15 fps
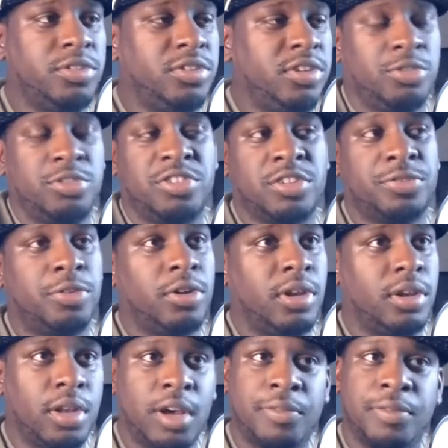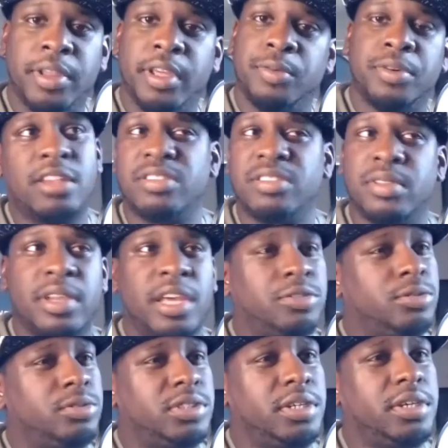Did you just fall in love with it? Is that something that
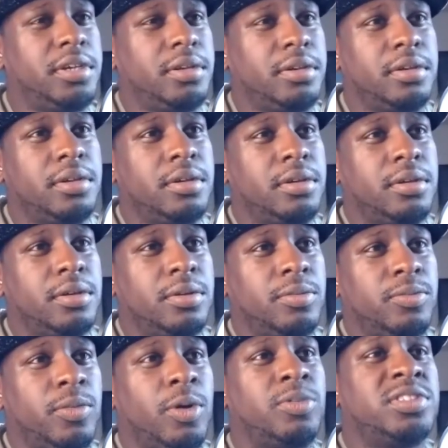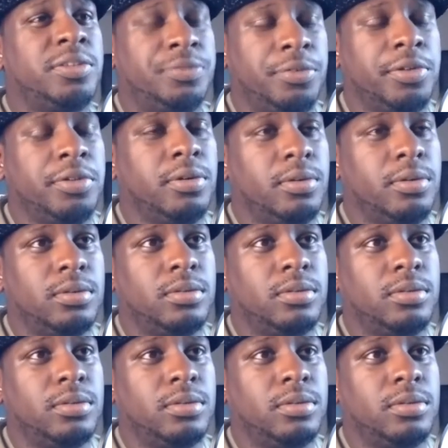you've seen? What was it for you?